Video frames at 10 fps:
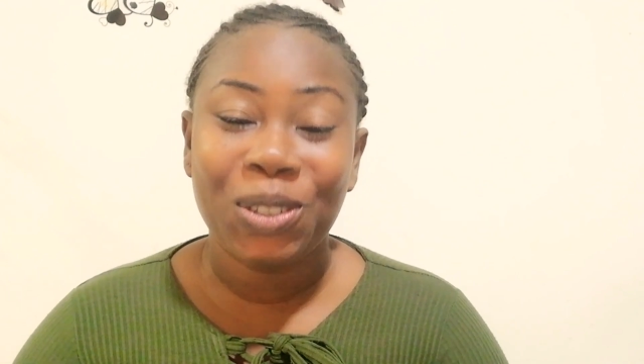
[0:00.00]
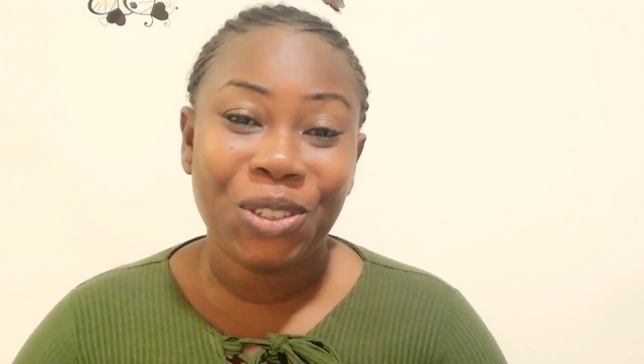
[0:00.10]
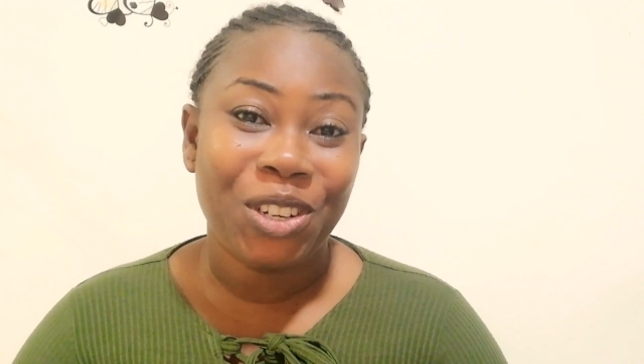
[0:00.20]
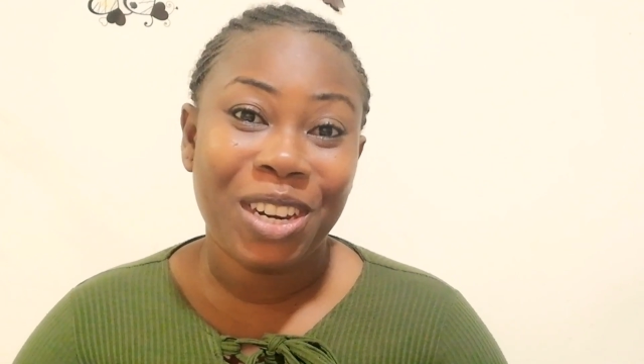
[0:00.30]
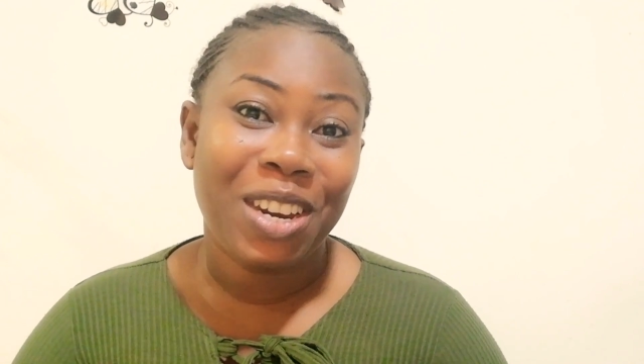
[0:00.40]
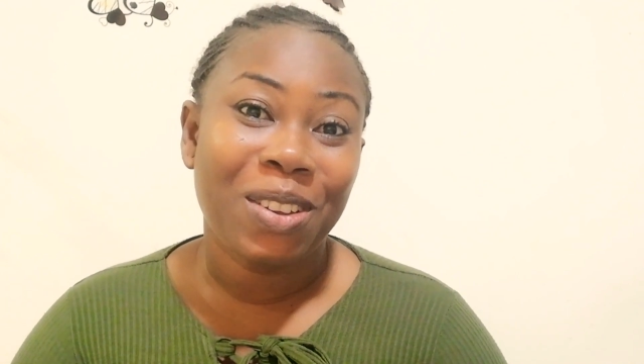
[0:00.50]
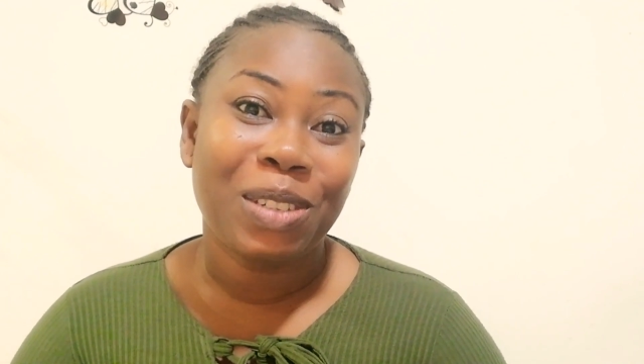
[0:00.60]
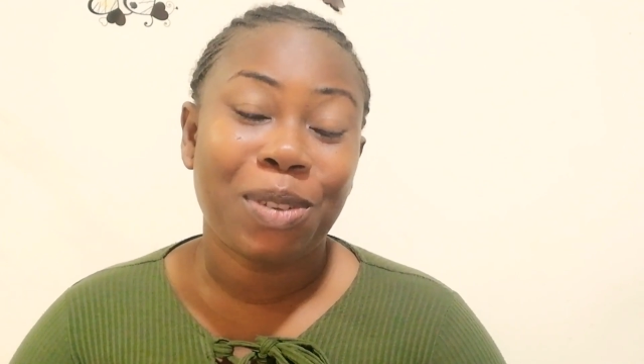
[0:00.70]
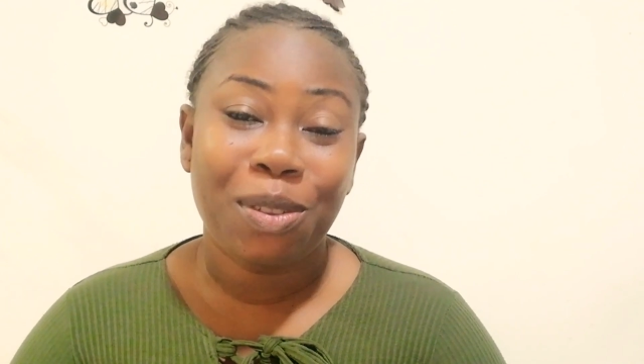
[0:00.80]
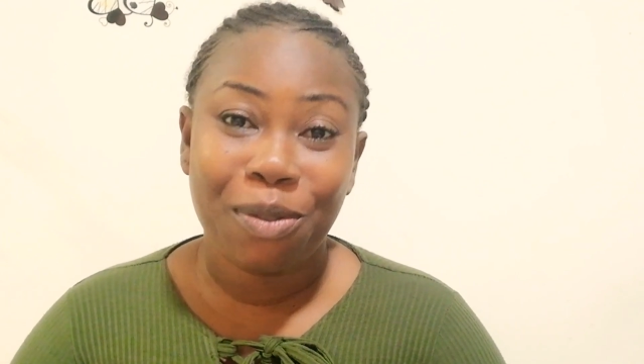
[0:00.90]
you're joining
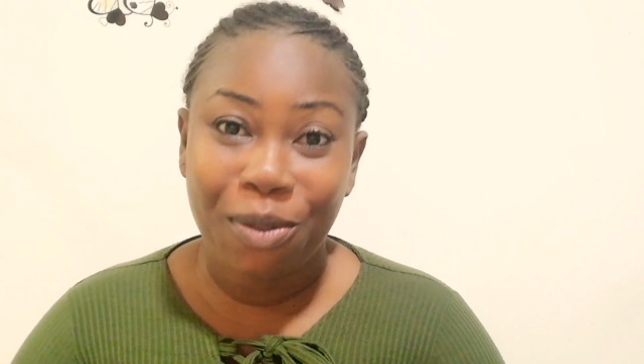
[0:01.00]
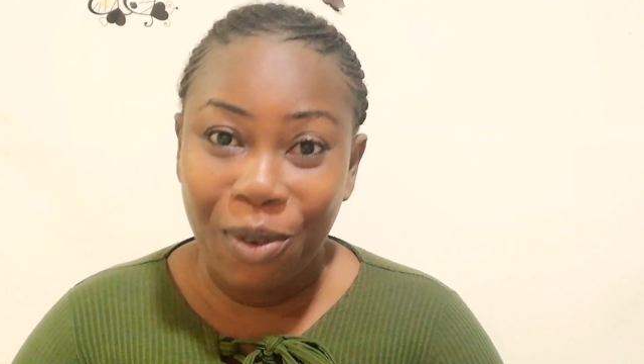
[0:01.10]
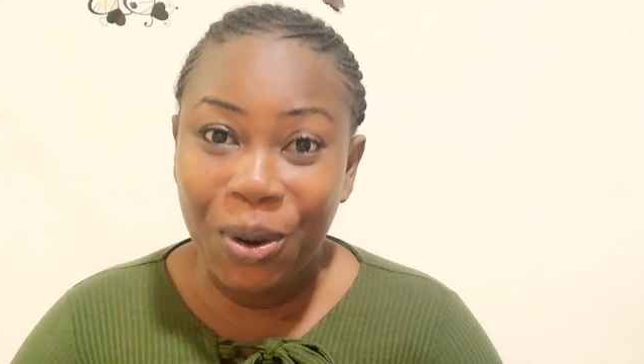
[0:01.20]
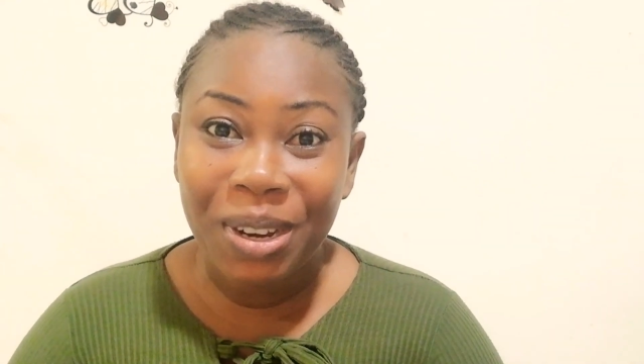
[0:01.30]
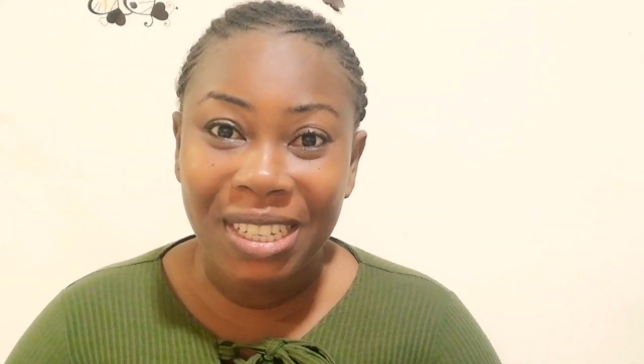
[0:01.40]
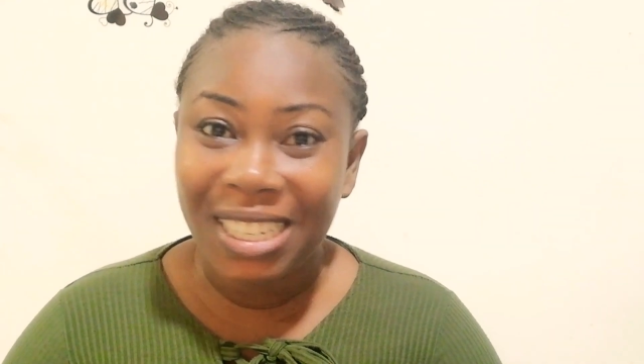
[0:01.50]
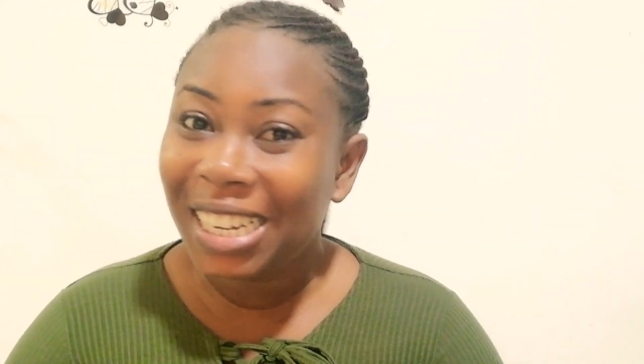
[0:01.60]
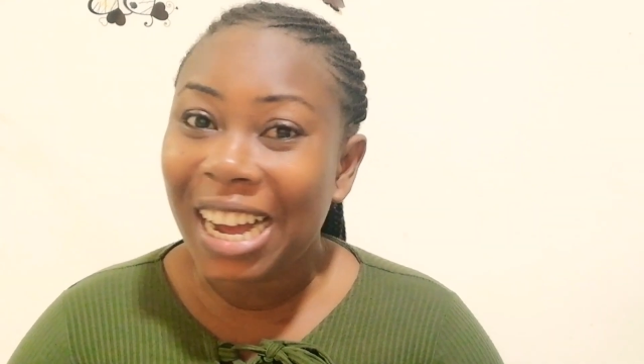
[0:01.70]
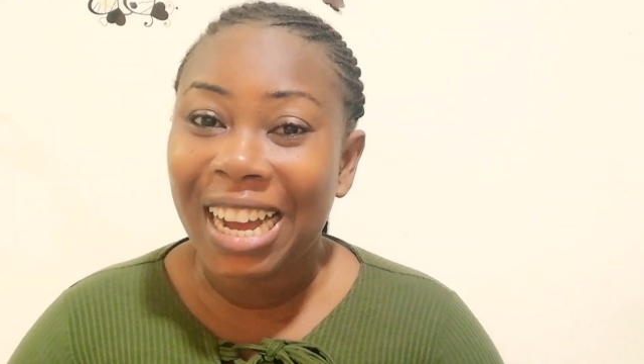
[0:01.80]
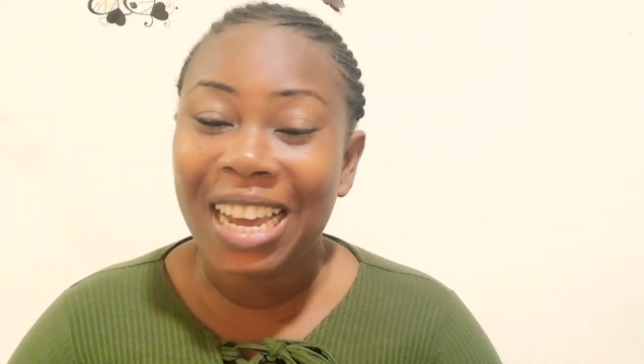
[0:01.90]
us for the
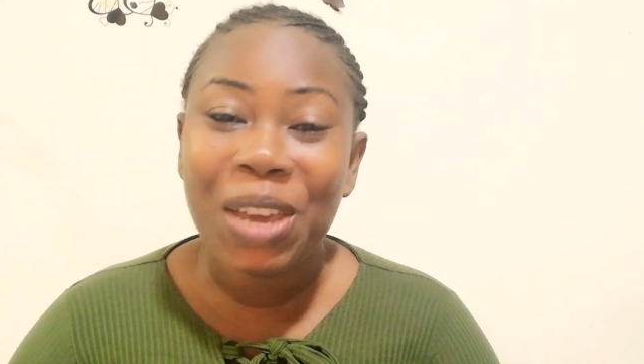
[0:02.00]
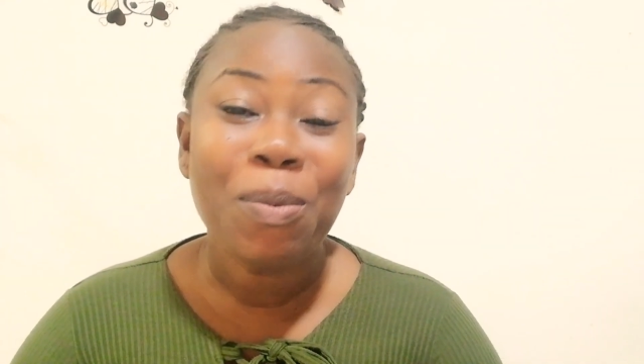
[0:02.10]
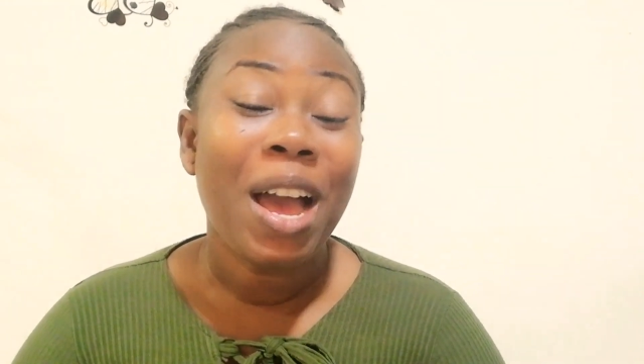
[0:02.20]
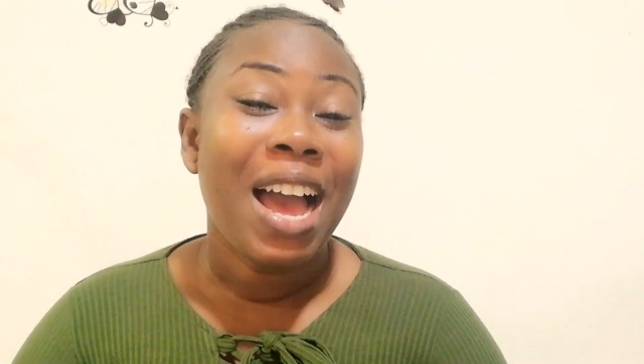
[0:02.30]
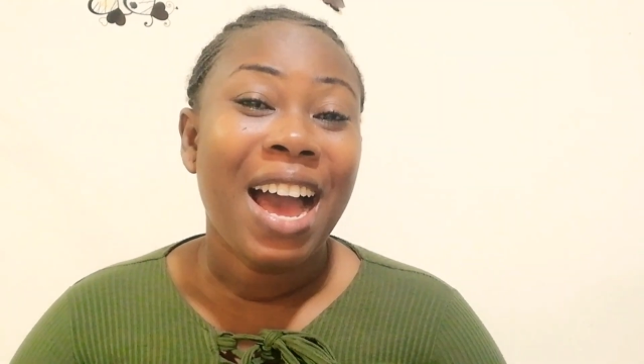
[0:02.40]
first time,